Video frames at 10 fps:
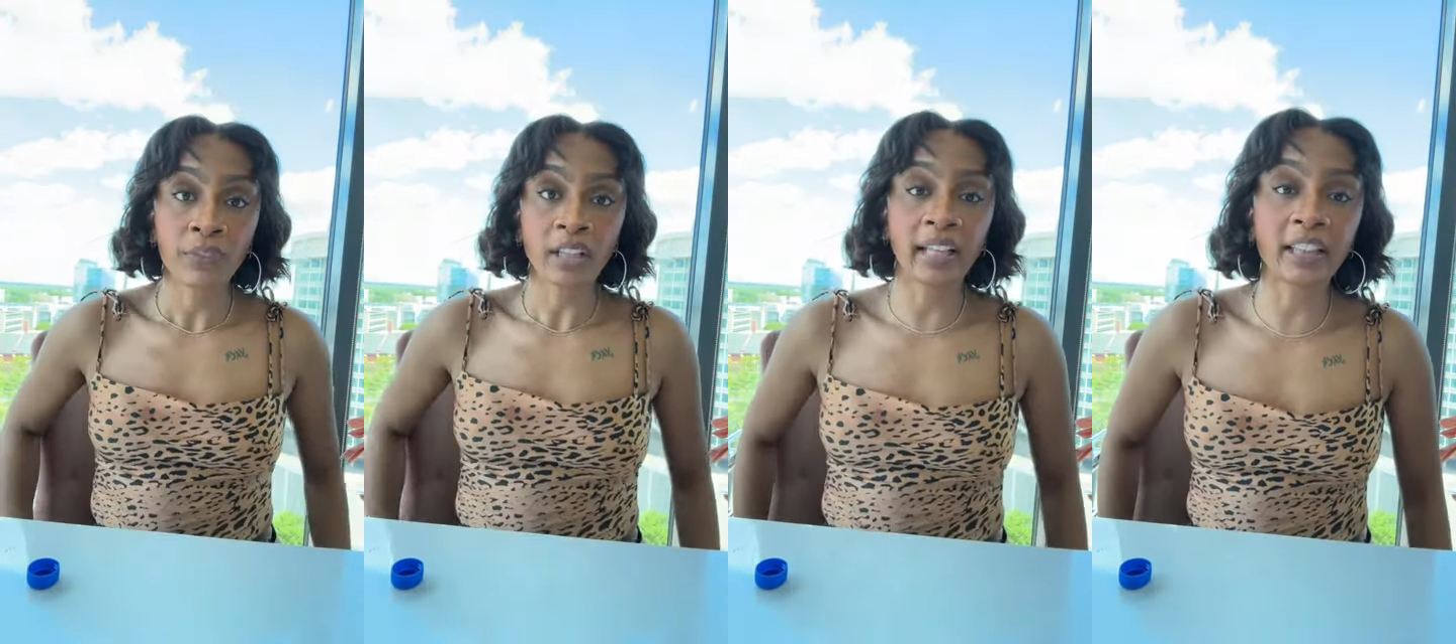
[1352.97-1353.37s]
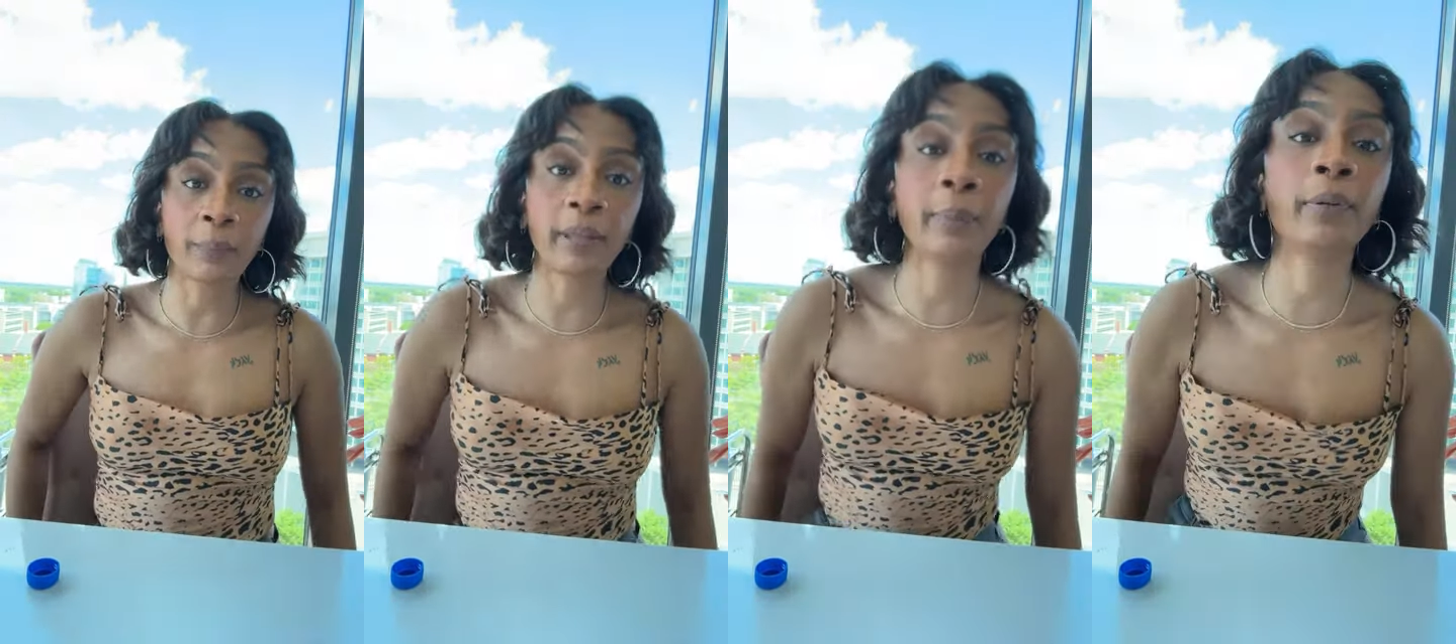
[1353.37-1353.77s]
Let
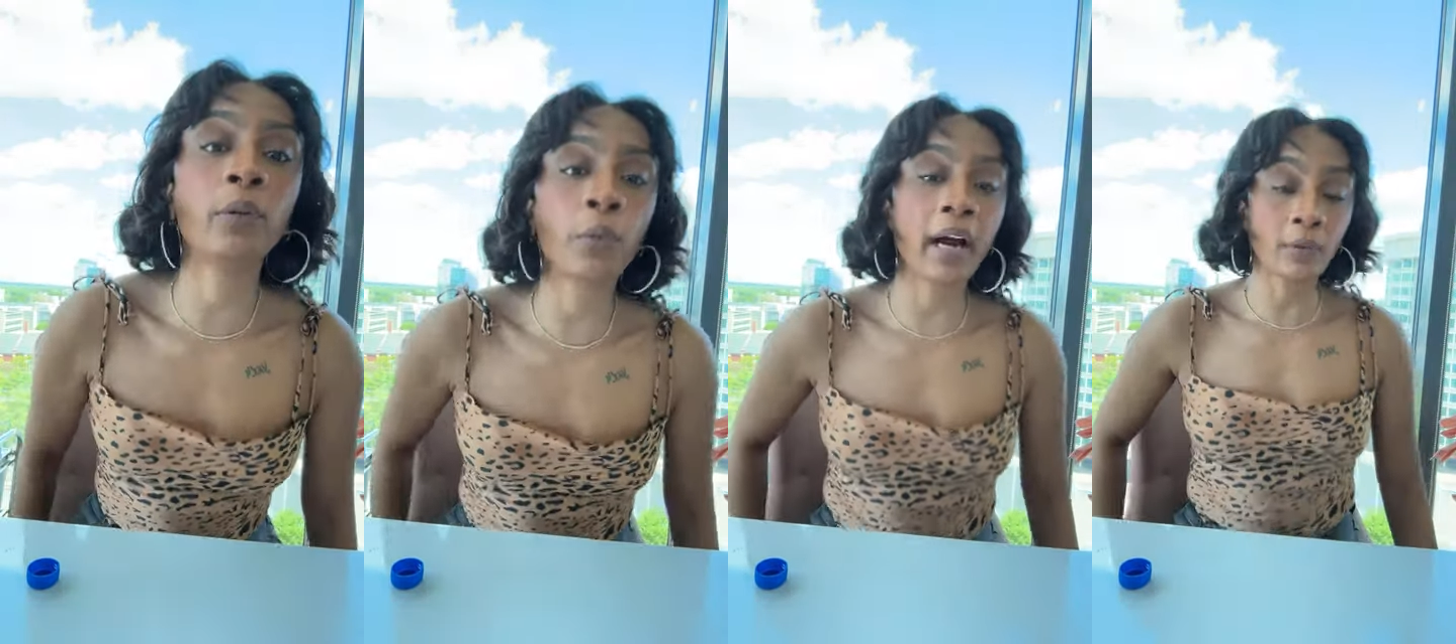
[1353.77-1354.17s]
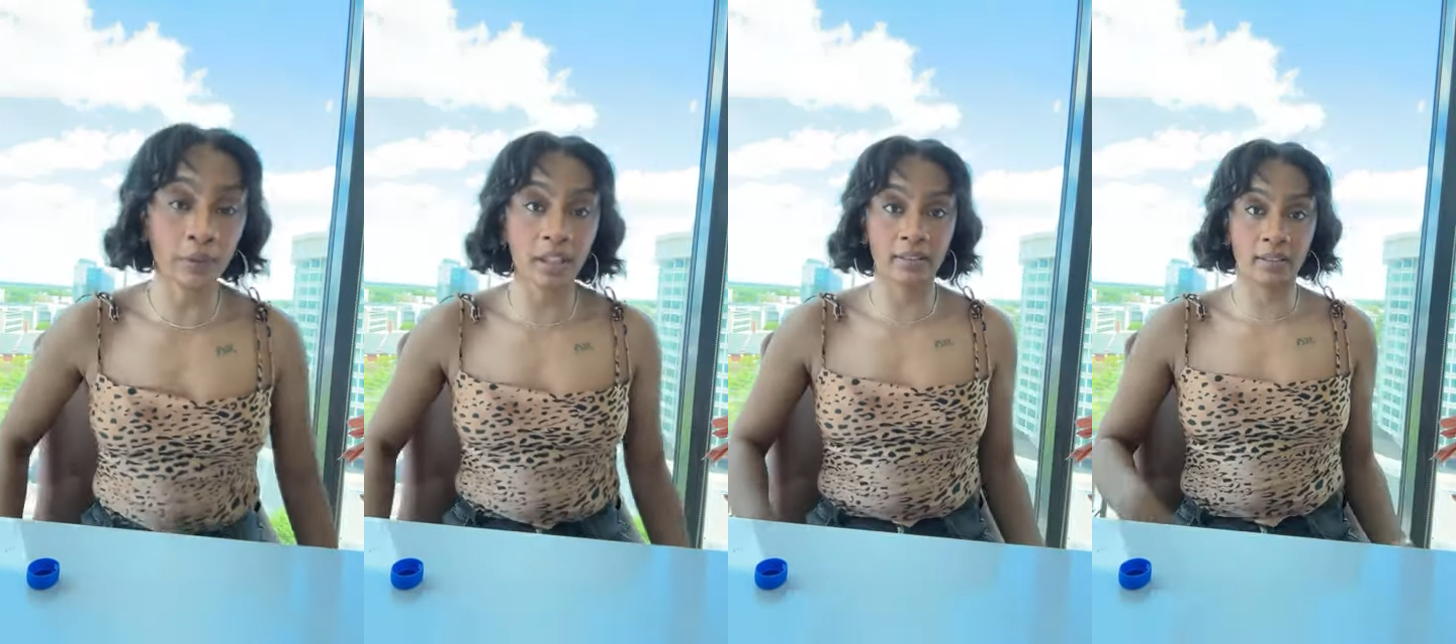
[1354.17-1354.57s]
the people
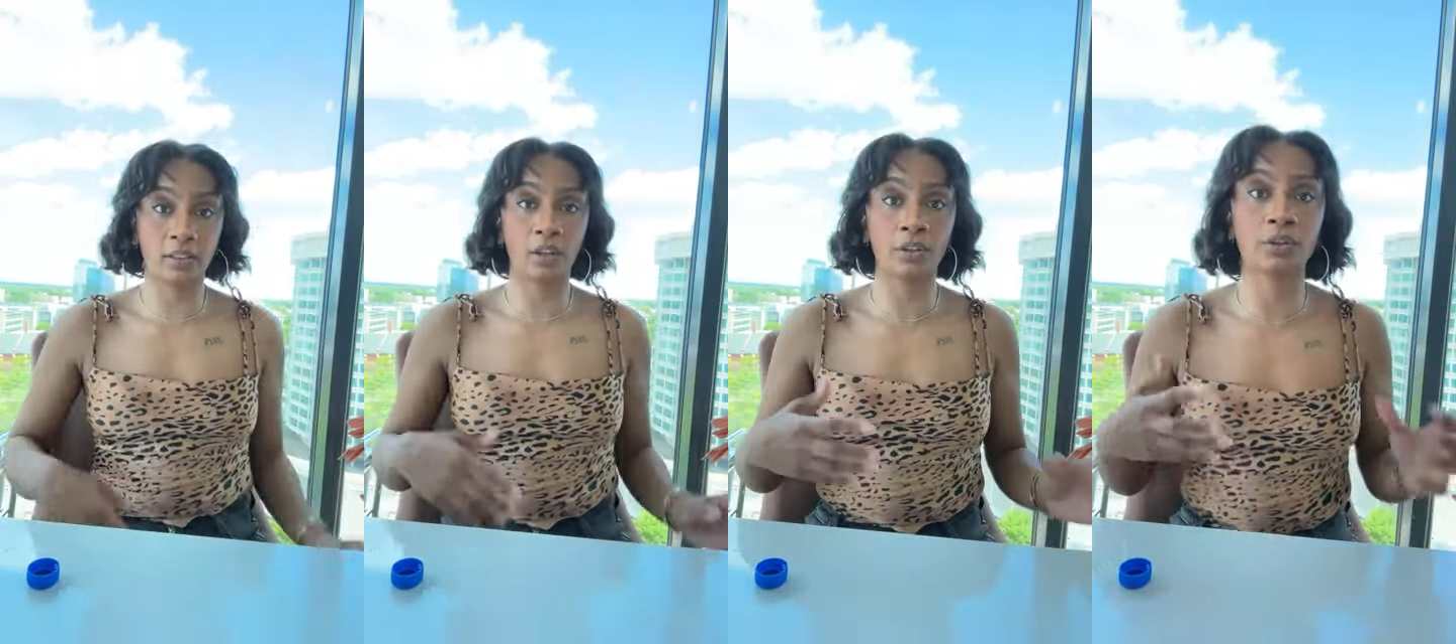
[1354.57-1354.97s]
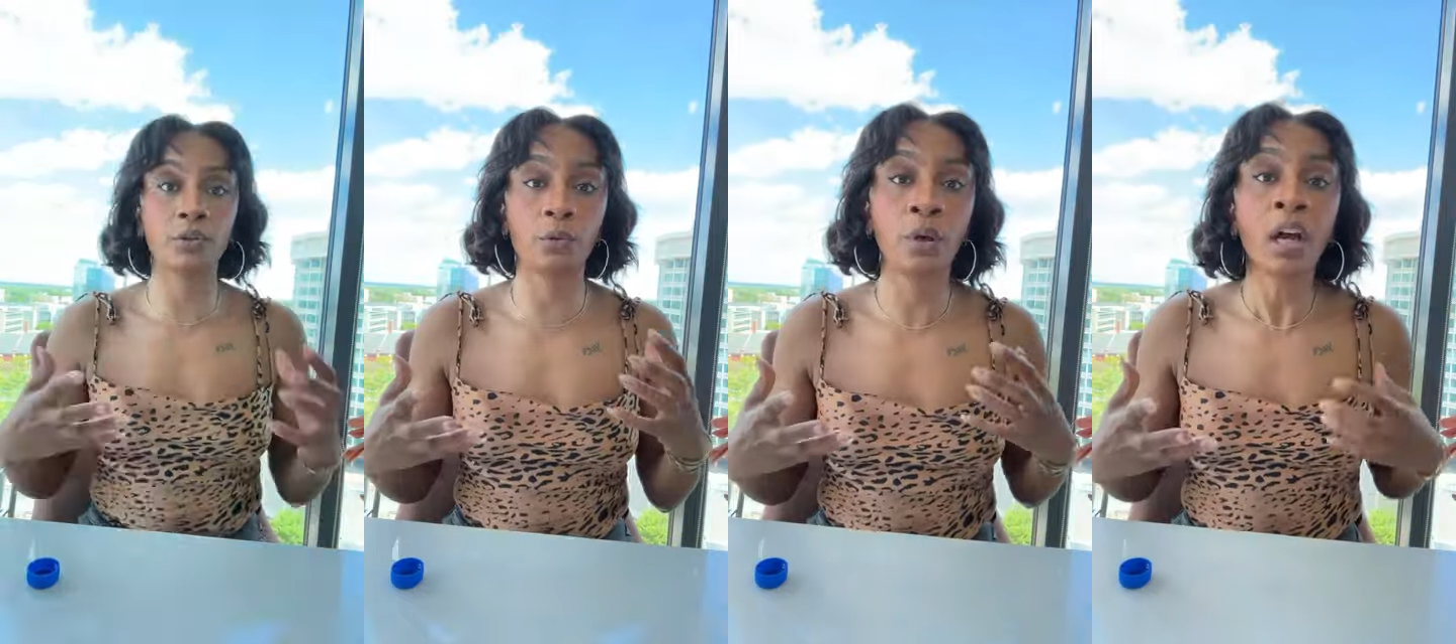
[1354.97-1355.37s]
around us learn
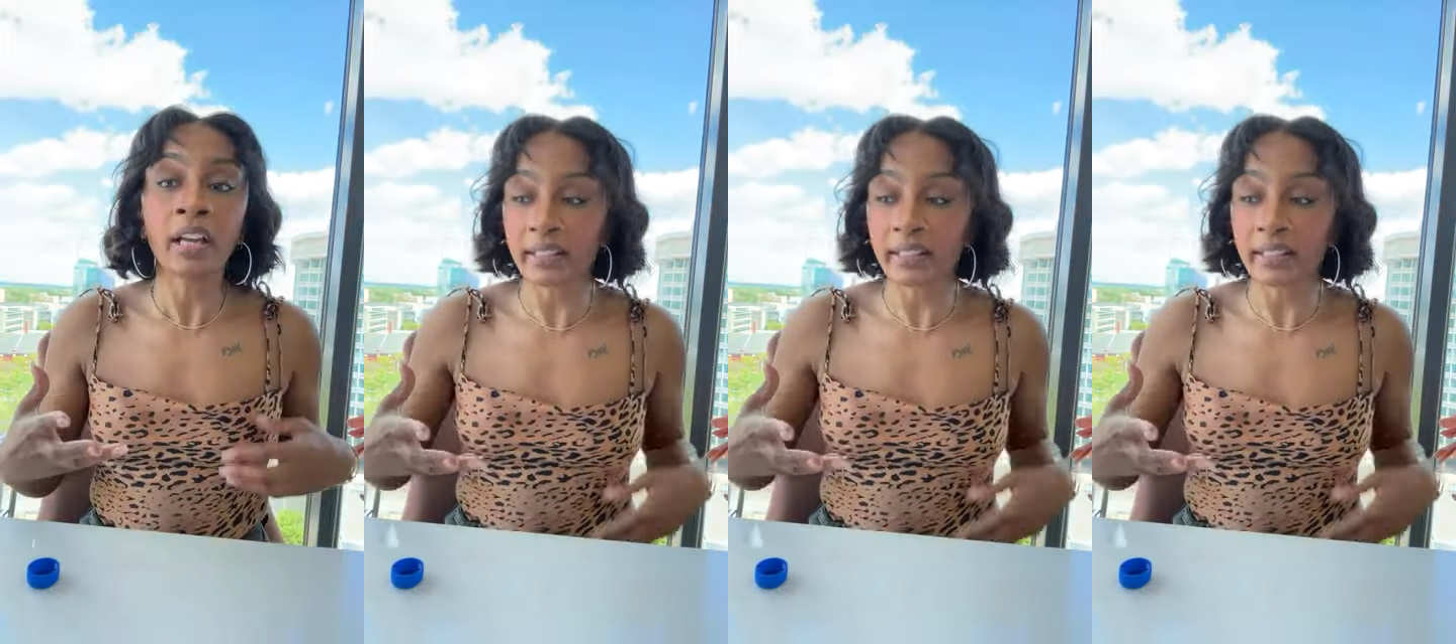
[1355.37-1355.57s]
to,